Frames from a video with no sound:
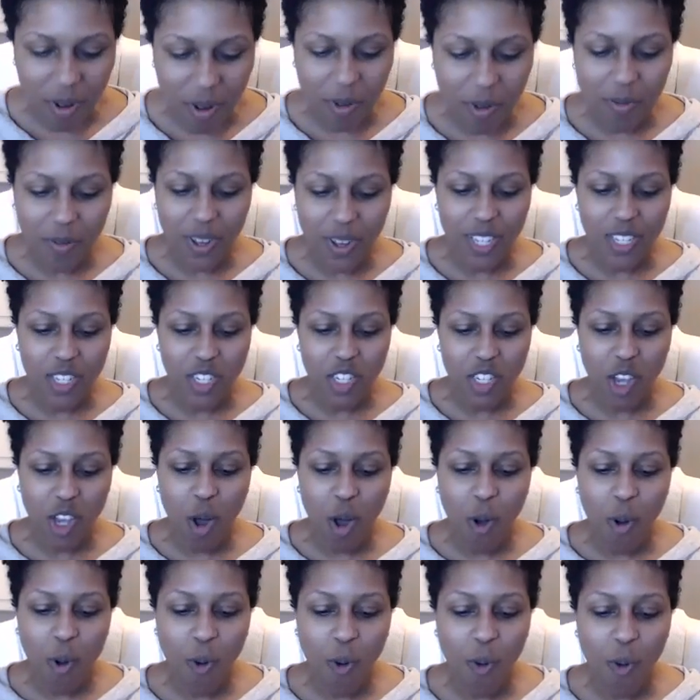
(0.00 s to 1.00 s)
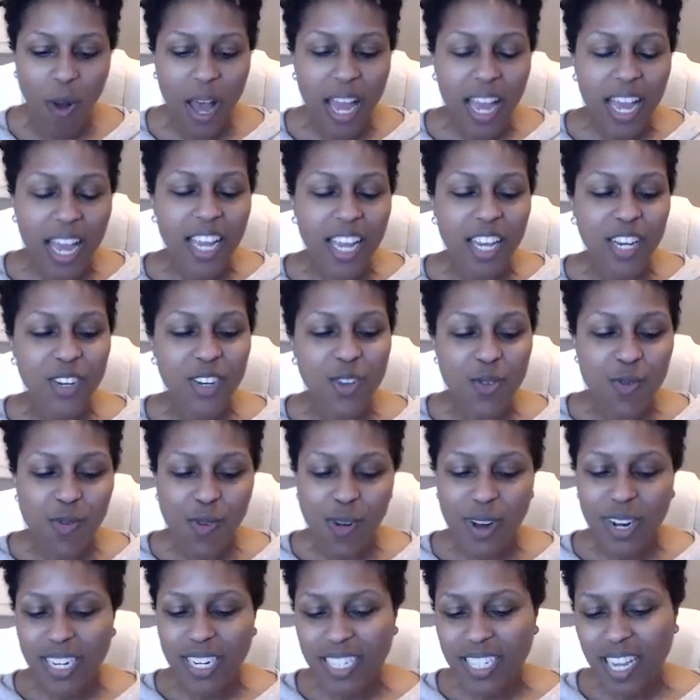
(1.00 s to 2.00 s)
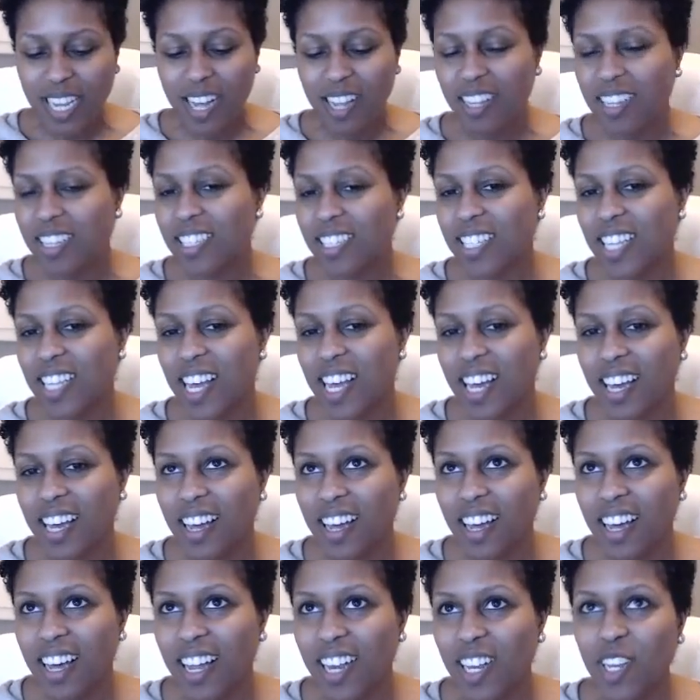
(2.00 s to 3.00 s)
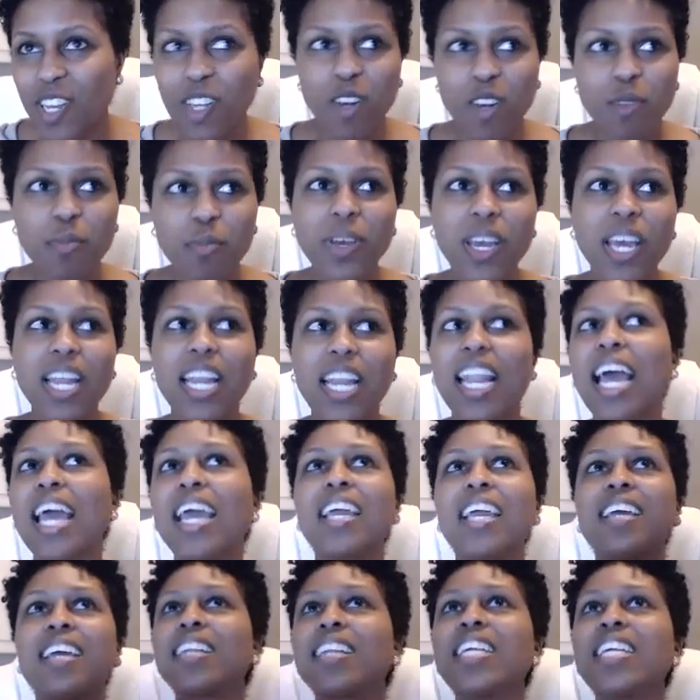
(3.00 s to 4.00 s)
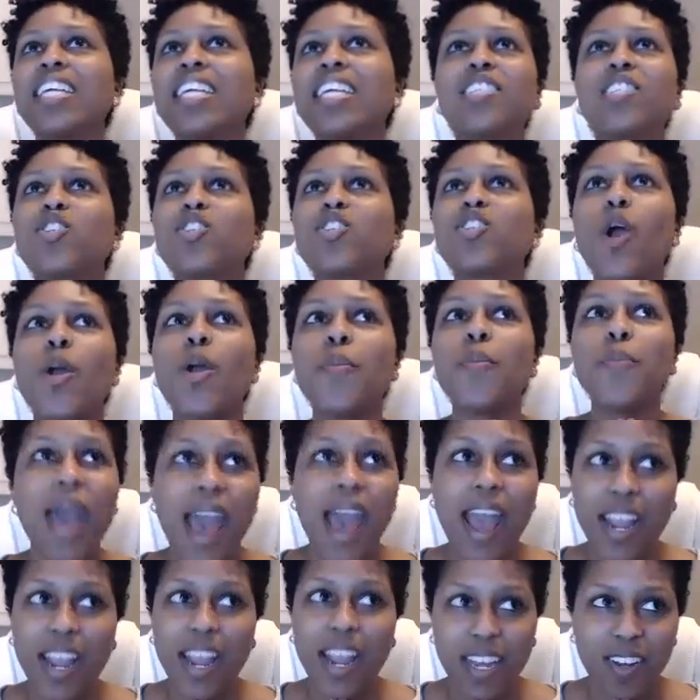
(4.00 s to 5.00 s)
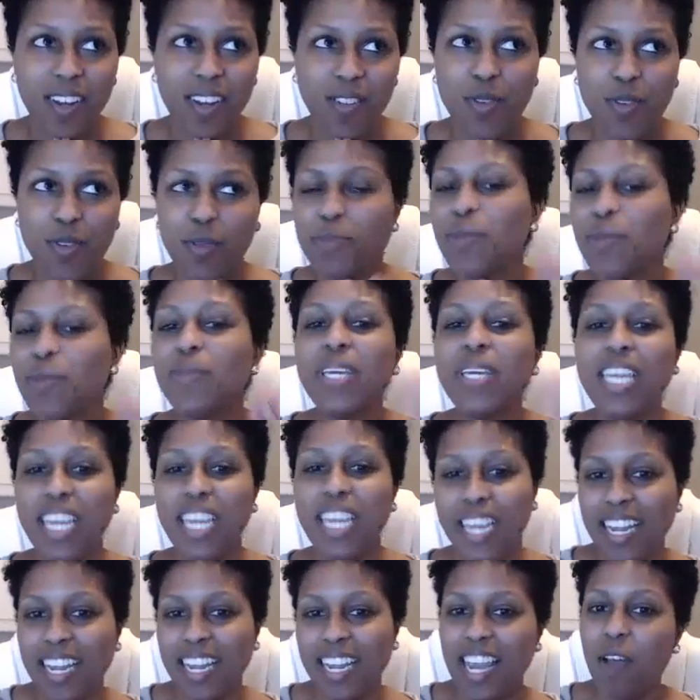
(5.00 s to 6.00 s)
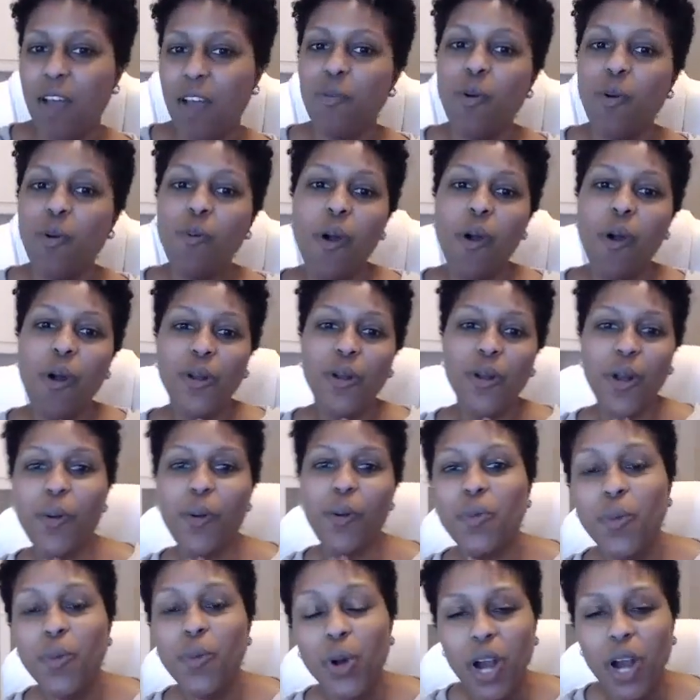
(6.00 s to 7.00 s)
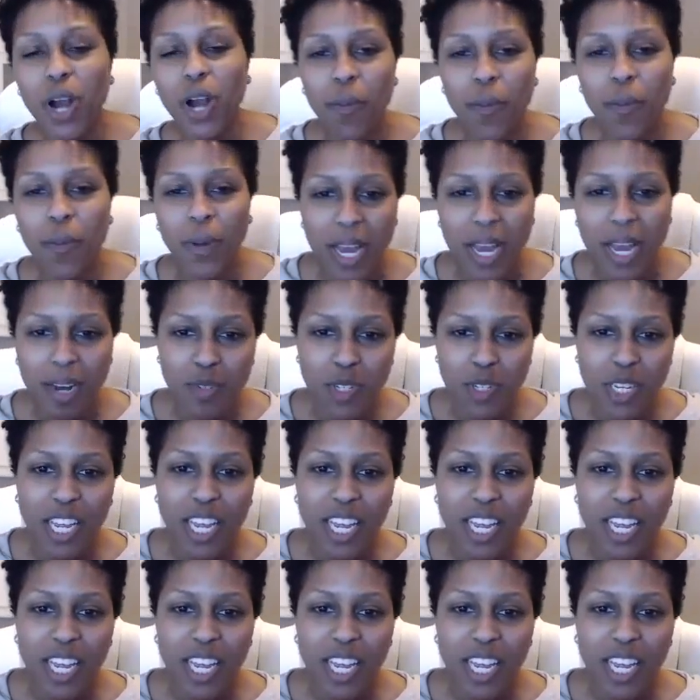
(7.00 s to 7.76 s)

up with. So do you want to tell us a little bit, like, let's start back from the beginning and we'll work our way up to